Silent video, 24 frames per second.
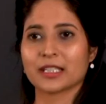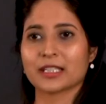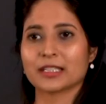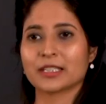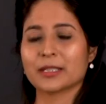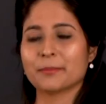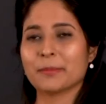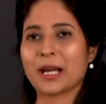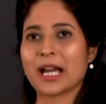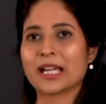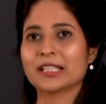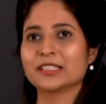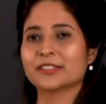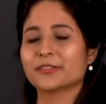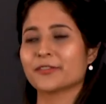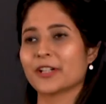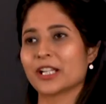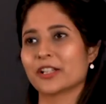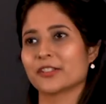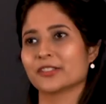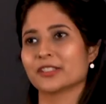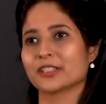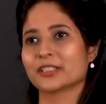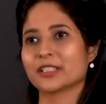Then my eyes
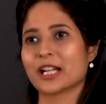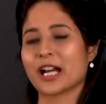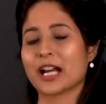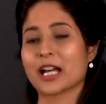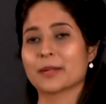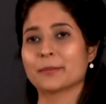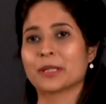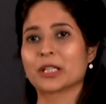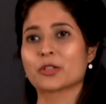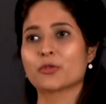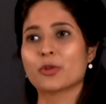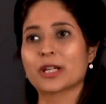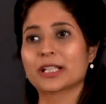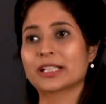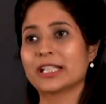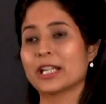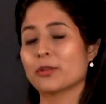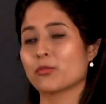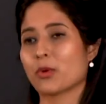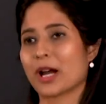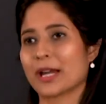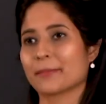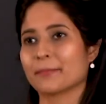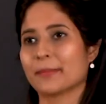fell on the time. I quickly
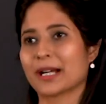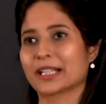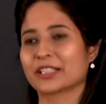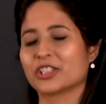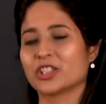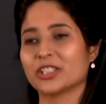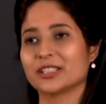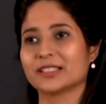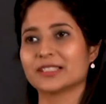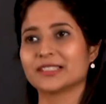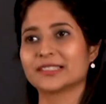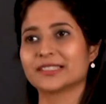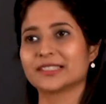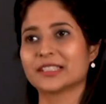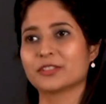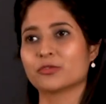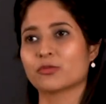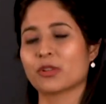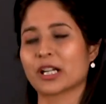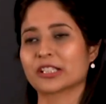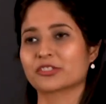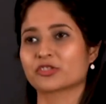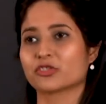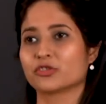wiped my tears and
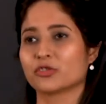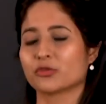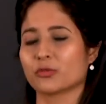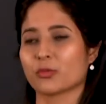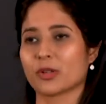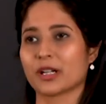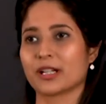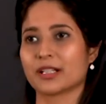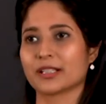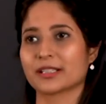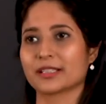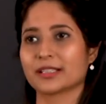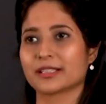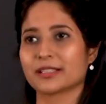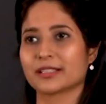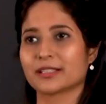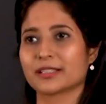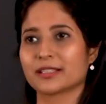rushed to work.